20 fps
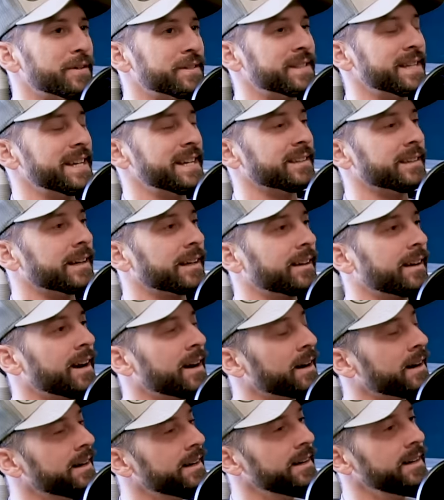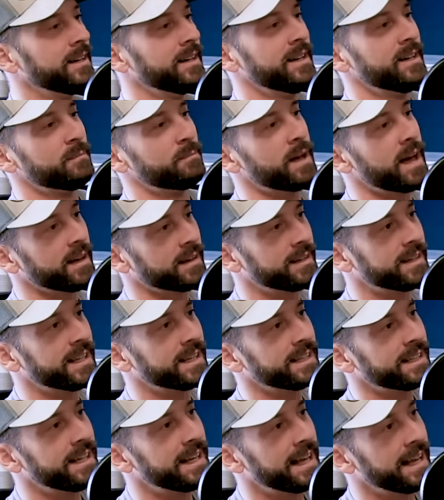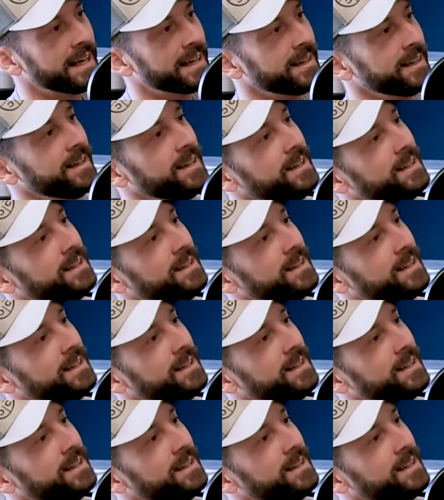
all saying, like, ah, back again today